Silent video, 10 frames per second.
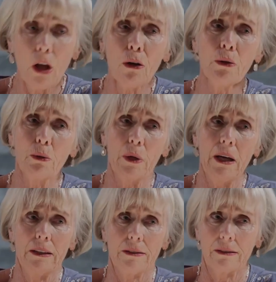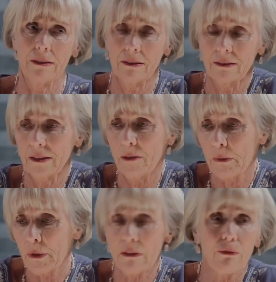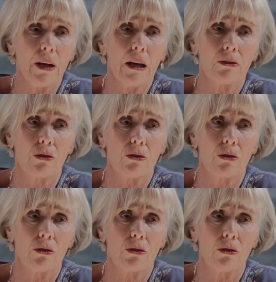No, you're right. I've been reading far